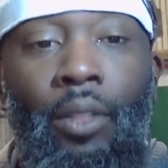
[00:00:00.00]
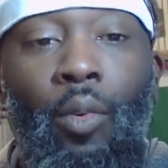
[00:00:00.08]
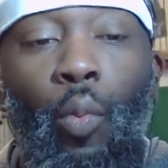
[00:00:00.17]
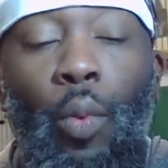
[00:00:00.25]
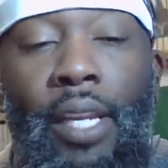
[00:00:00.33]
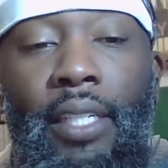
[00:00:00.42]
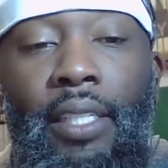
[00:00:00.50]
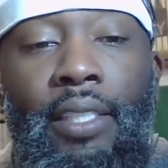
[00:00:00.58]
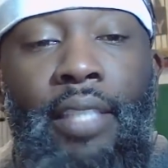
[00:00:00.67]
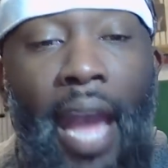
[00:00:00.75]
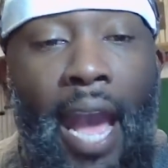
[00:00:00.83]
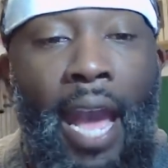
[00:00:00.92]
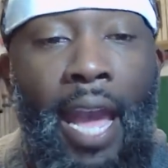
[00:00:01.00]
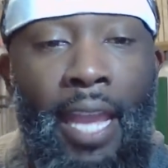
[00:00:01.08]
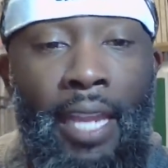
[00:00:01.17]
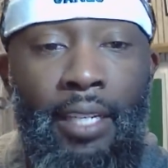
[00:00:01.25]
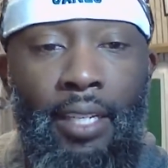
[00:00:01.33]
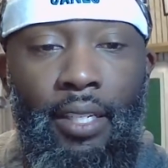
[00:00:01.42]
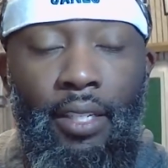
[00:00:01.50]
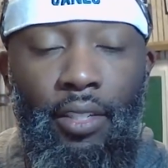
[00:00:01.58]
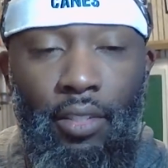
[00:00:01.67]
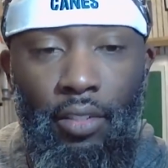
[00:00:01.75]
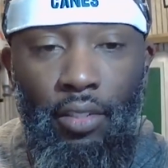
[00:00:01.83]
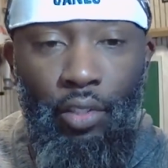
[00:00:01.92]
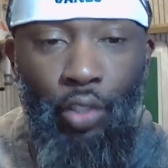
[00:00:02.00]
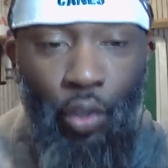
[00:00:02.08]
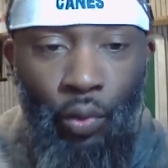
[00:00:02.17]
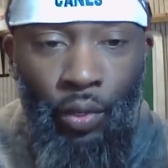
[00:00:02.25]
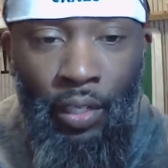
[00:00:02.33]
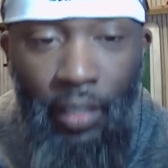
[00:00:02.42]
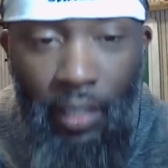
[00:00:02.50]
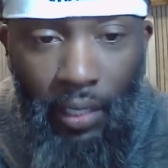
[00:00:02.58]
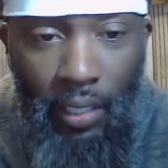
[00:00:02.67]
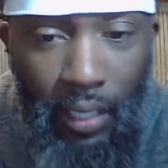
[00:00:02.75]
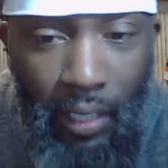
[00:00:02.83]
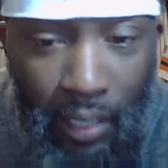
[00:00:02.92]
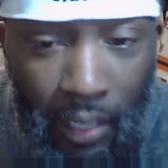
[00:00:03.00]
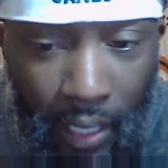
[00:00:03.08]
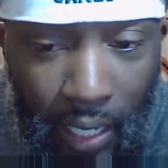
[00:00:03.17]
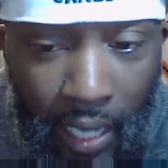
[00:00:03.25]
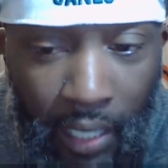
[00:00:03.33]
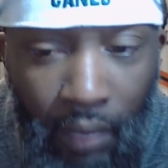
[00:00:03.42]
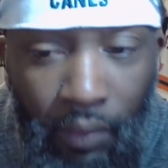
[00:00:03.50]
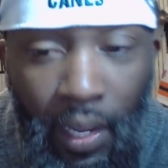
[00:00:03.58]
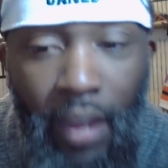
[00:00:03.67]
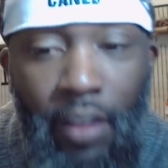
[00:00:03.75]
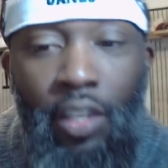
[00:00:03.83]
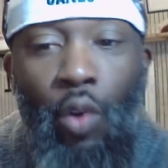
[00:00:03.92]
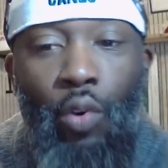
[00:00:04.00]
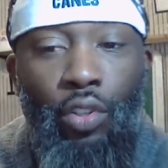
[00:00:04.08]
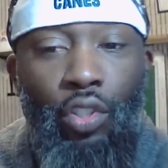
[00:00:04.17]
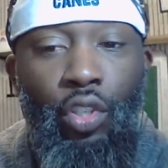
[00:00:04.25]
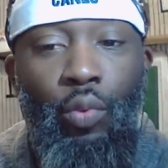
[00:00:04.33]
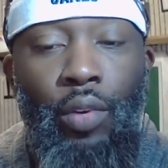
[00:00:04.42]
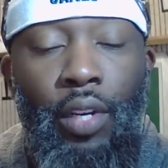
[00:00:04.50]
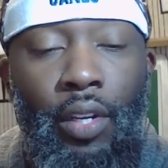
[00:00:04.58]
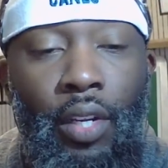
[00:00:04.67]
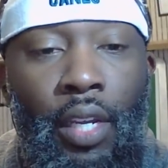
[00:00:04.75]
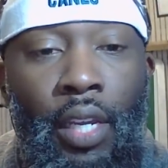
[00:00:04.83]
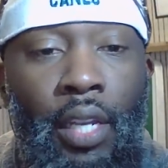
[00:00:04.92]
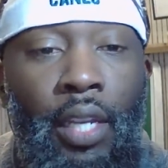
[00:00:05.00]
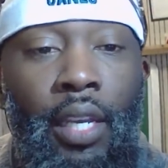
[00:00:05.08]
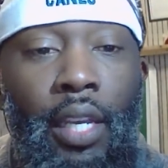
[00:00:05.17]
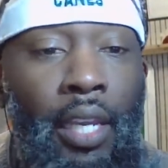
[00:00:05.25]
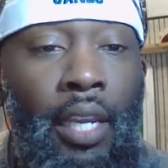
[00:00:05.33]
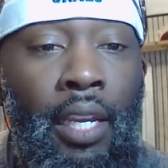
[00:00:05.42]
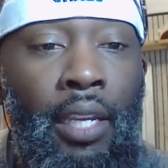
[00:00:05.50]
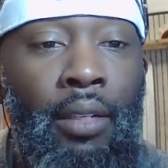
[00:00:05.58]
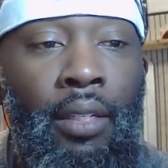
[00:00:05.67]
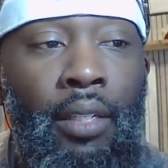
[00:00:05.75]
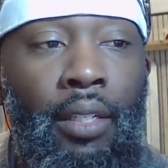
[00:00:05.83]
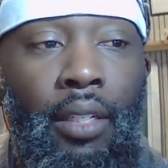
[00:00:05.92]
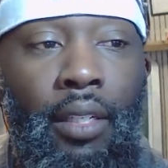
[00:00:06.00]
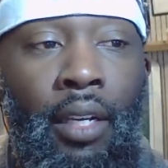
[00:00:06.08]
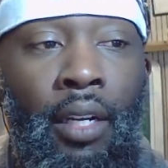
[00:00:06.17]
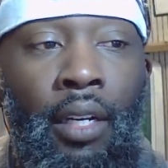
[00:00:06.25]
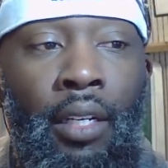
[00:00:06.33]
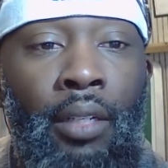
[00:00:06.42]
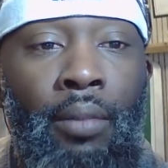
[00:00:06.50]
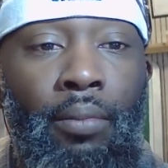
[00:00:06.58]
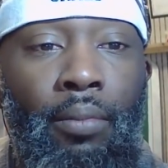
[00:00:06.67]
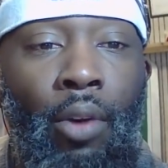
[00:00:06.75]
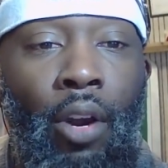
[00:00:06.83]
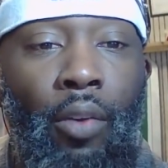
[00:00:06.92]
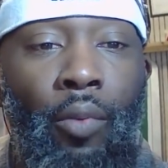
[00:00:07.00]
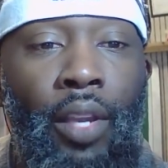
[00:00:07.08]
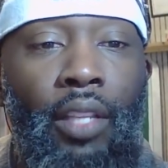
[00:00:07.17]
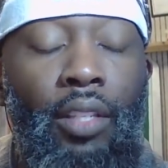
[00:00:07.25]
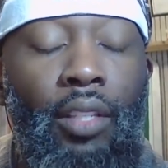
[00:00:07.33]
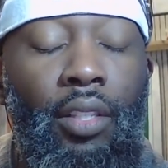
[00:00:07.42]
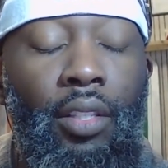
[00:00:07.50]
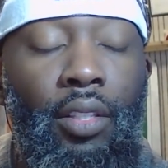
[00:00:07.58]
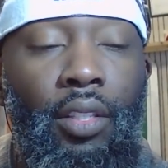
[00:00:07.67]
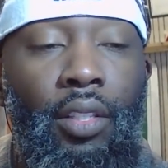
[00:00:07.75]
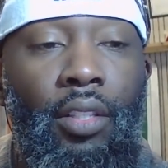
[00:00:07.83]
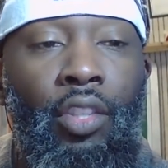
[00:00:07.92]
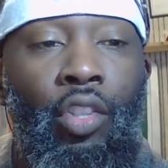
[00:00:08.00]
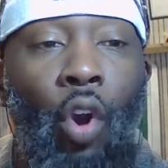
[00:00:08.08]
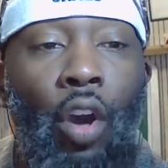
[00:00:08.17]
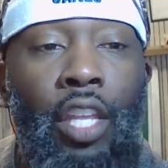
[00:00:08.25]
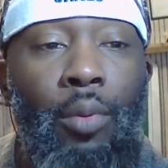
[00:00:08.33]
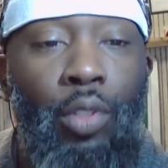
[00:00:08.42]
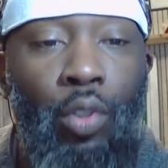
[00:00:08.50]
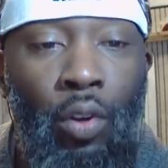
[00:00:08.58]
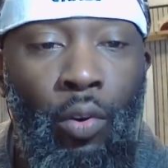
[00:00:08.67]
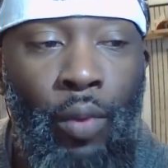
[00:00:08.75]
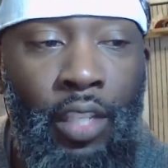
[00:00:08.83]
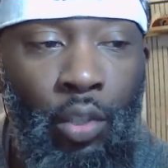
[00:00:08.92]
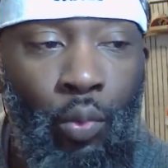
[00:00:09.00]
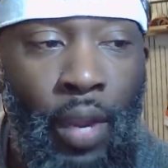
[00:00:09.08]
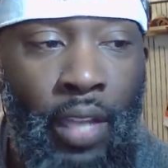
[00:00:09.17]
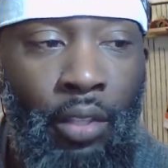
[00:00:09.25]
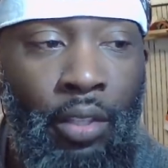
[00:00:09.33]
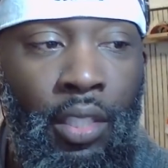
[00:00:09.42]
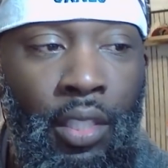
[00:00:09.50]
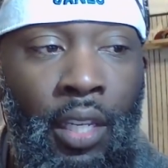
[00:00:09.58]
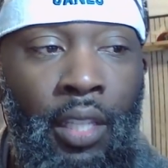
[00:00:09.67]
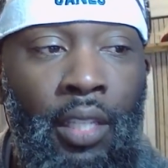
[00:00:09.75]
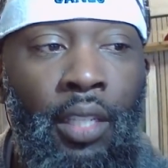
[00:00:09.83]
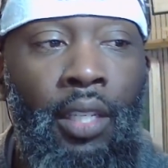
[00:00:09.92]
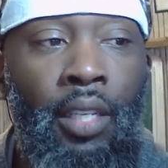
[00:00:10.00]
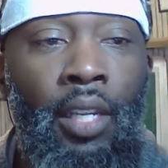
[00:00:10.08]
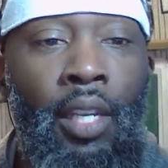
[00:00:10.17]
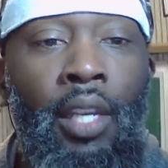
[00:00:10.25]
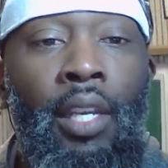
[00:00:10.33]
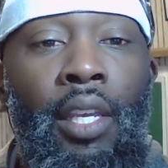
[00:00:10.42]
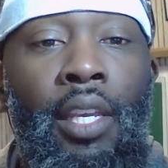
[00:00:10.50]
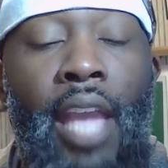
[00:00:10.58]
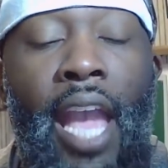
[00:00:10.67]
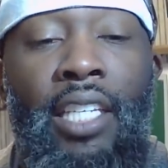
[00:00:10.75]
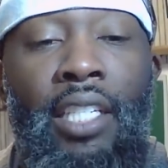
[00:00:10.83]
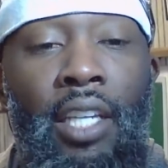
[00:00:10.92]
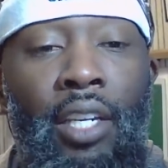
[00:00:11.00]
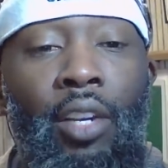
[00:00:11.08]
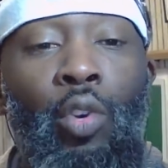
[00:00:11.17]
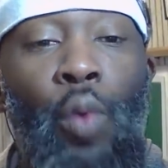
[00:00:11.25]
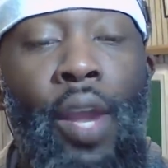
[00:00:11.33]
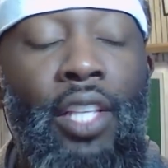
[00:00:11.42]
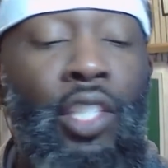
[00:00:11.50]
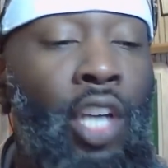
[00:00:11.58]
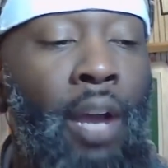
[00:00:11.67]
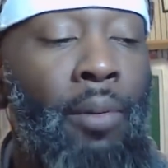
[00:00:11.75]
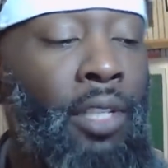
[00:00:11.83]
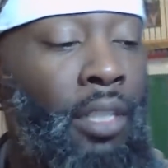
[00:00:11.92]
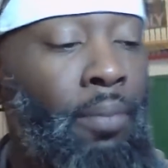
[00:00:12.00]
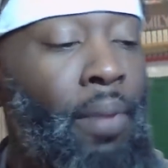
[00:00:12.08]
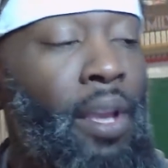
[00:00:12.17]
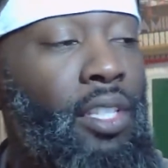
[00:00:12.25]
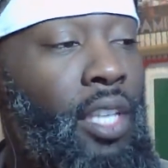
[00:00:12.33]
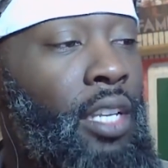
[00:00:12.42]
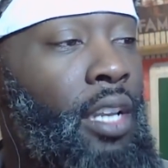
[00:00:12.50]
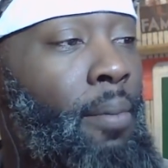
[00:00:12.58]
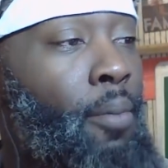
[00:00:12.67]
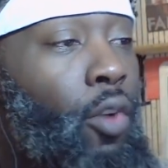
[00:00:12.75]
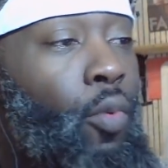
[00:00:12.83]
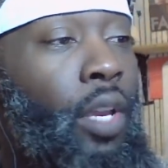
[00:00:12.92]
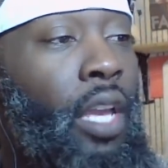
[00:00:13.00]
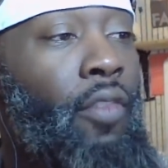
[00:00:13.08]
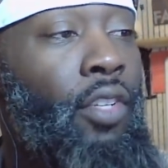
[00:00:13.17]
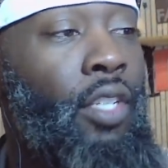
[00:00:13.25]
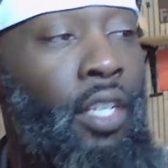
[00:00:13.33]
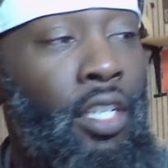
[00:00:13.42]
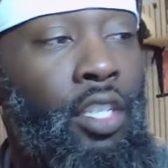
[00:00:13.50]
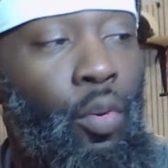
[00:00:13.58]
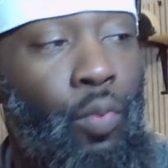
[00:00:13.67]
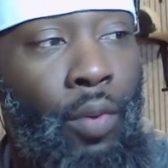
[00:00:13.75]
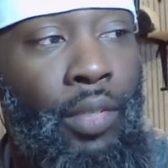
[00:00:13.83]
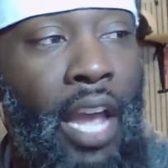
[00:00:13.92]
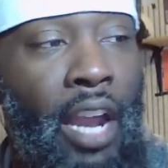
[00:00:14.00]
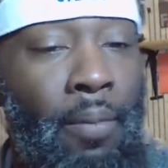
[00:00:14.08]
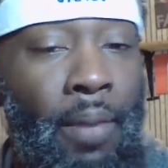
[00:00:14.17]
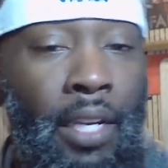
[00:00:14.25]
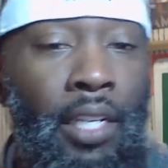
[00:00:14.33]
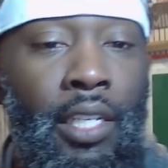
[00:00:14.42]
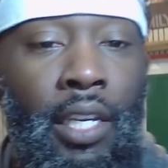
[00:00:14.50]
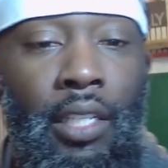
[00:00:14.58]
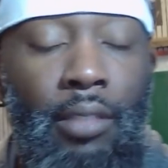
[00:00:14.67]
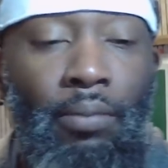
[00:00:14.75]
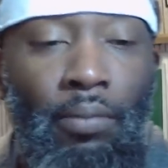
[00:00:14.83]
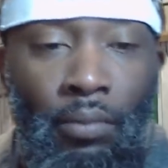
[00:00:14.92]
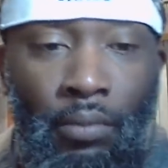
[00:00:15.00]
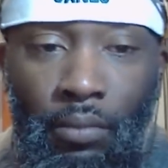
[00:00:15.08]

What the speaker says: We died during the end of Larry Coker's career, and Mark Rick thought he was going to resurrect us, and he actually did a great job because the best thing that Mark Rick ever did in his career was hire Manny Diaz.